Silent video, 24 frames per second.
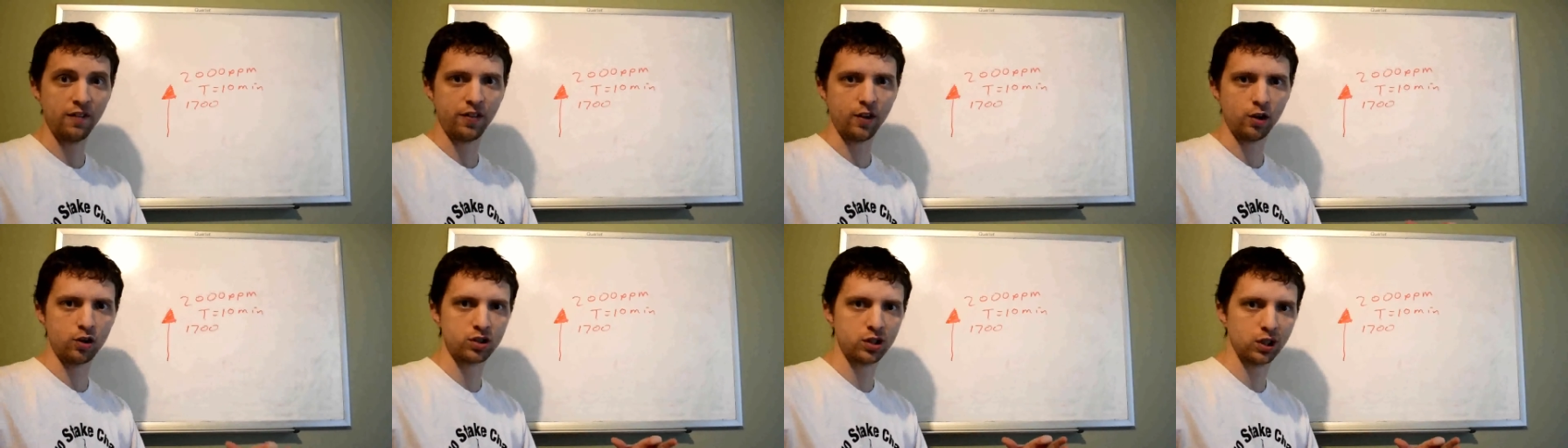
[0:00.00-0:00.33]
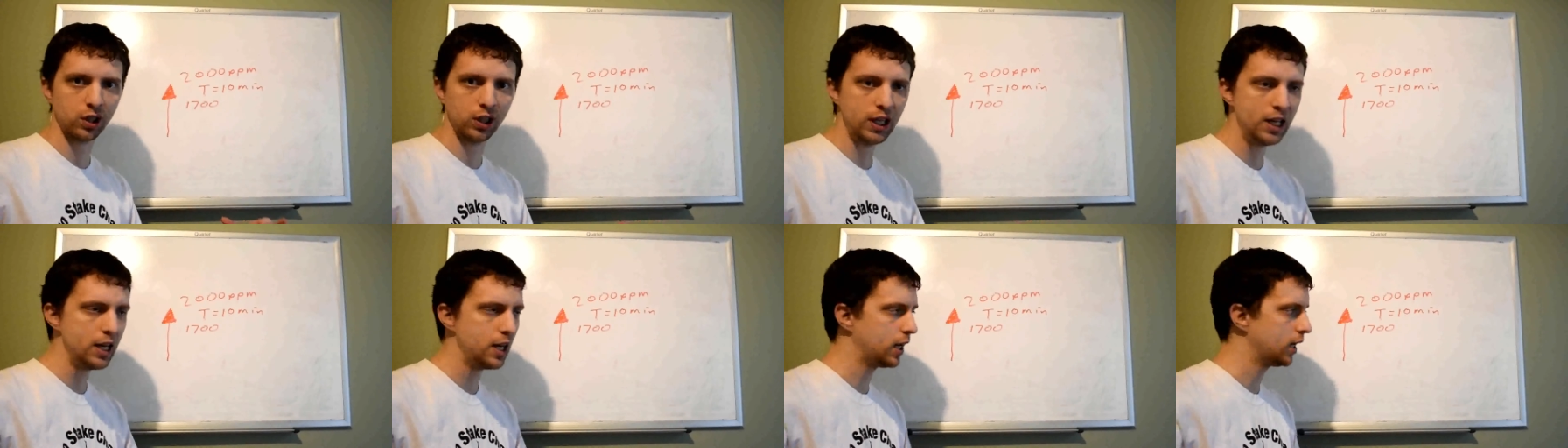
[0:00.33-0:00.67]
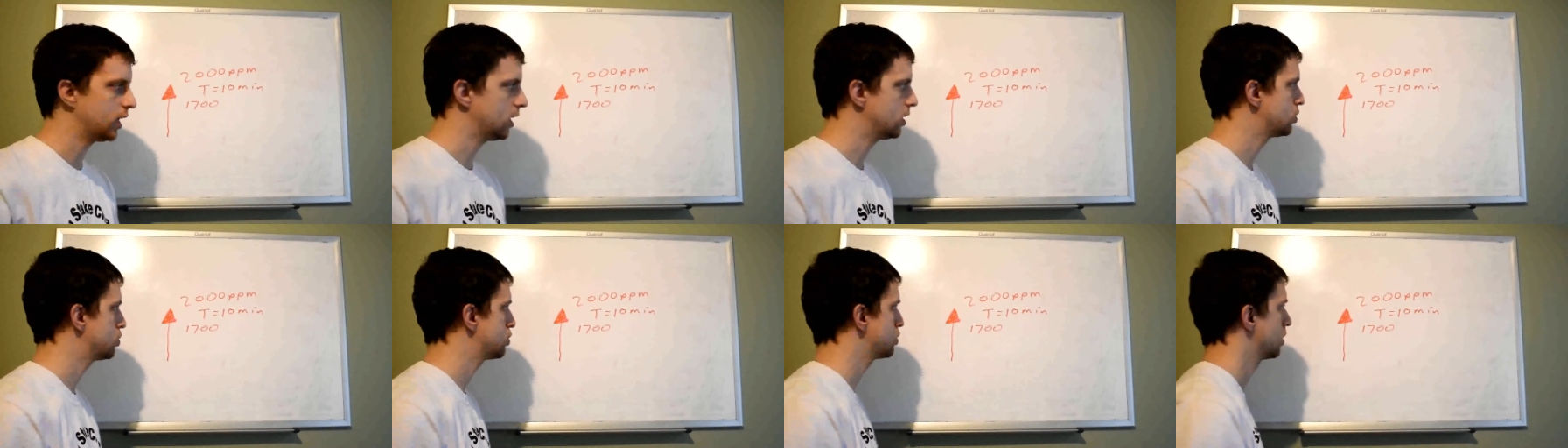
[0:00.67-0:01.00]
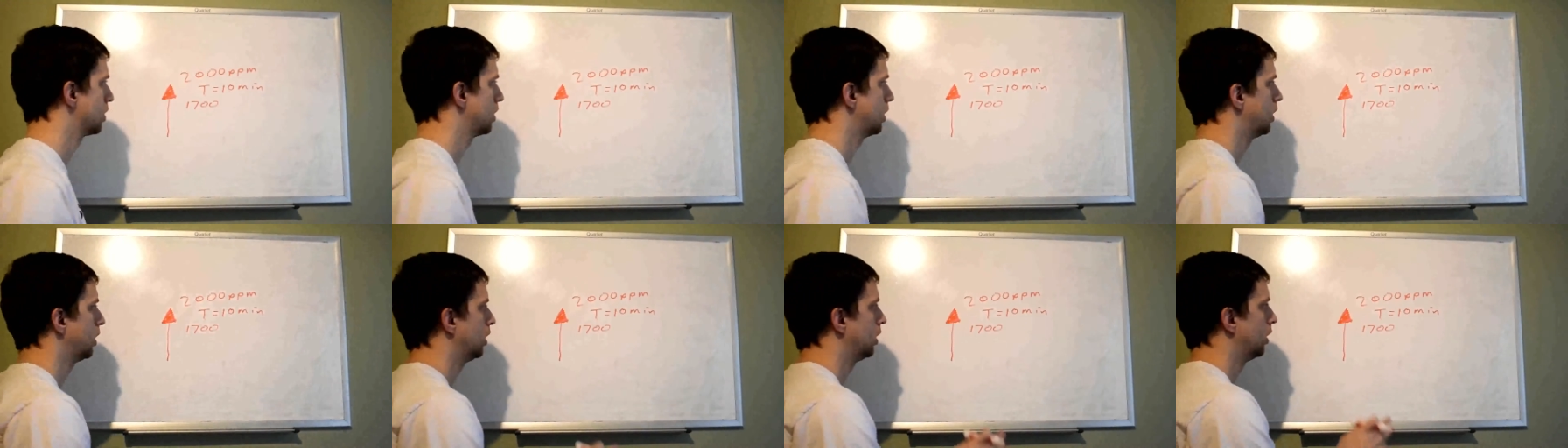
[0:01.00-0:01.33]
if there's
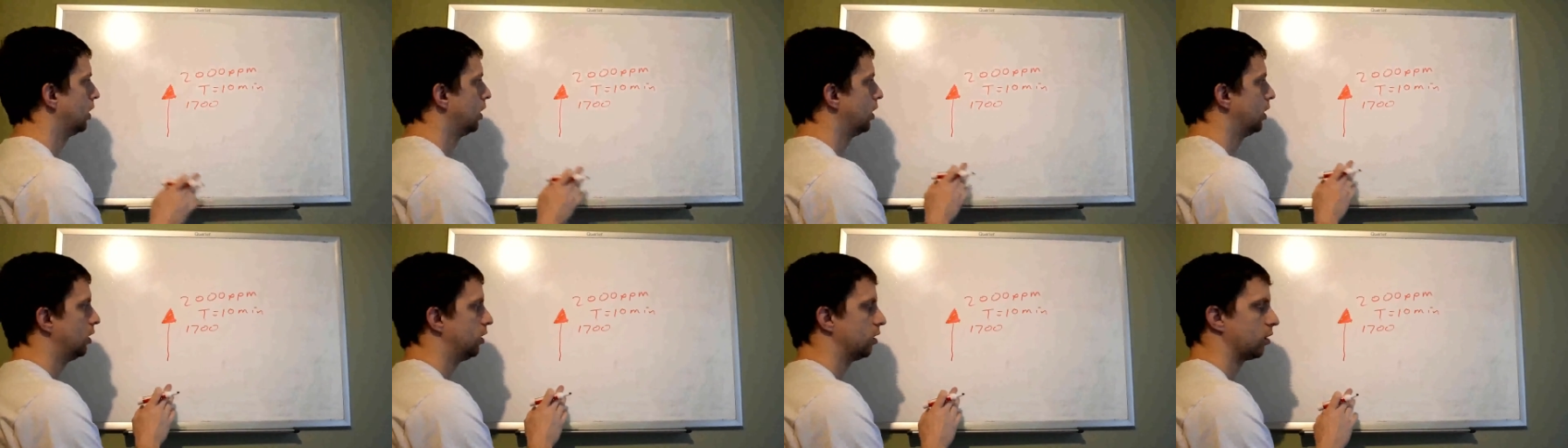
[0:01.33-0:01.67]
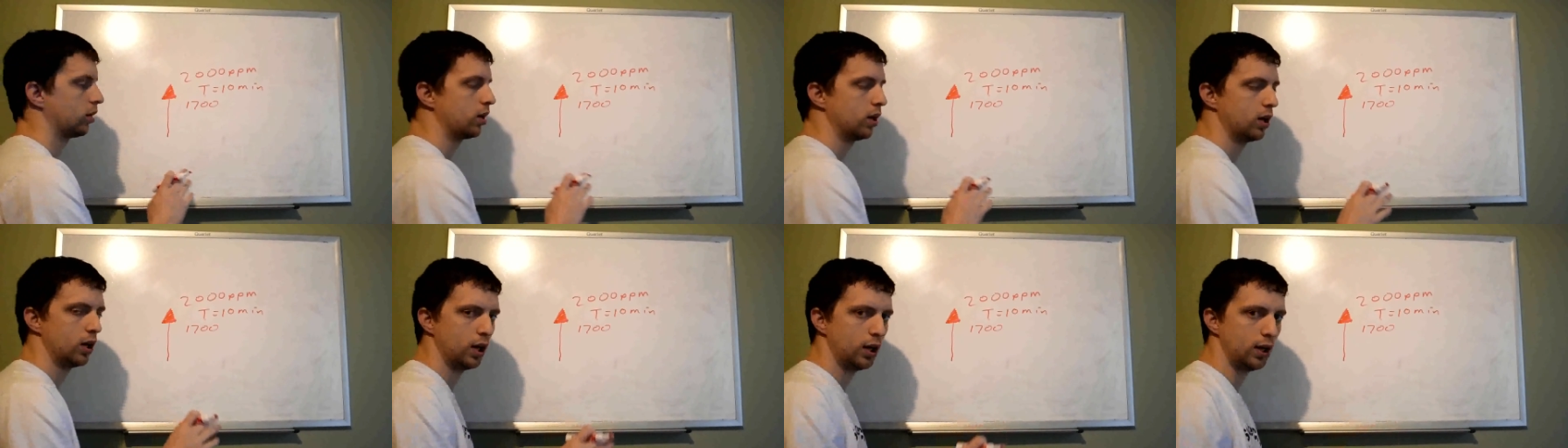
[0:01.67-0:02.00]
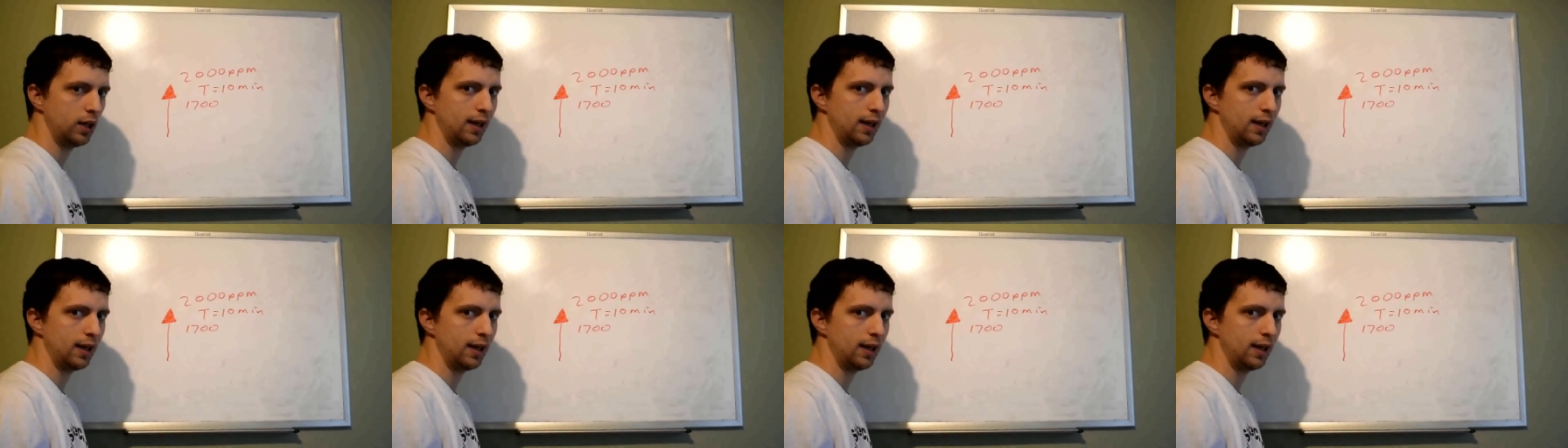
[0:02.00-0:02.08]
leakage, you're going